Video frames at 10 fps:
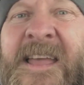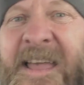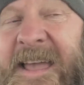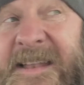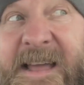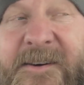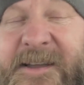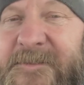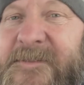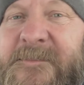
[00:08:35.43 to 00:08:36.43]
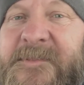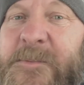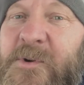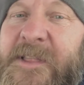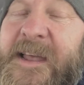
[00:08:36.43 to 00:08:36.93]
and now I have
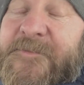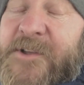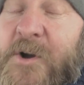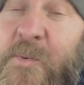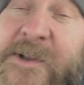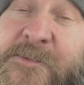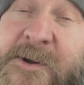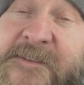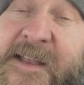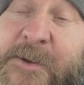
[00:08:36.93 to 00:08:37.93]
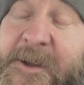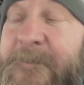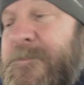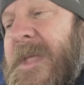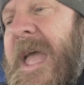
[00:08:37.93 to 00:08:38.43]
somewhere that I have to go, which works anyway.
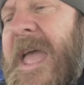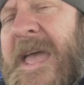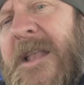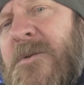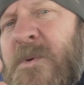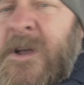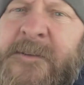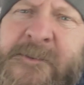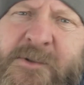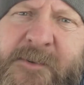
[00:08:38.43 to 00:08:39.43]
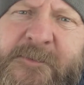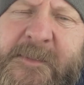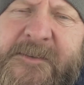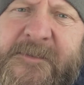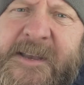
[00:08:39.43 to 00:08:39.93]
And we also learned from
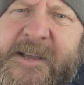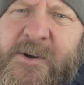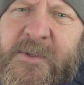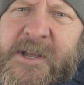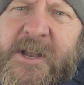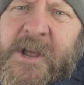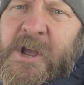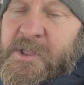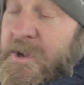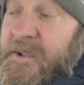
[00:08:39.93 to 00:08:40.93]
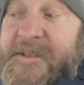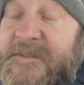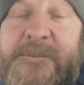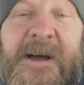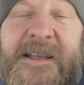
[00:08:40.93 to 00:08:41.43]
this video that, at
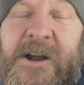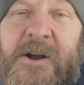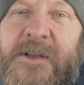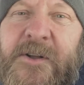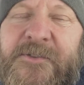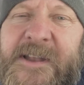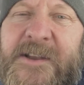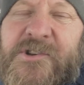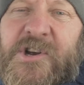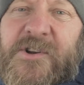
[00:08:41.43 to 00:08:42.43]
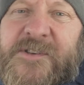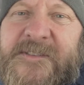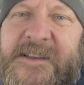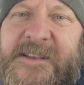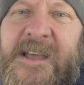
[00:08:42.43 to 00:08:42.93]
least in my car, the alternator
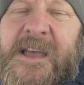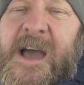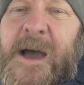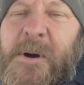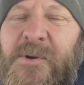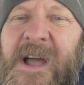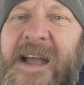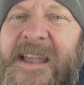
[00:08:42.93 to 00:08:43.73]
charges at about 9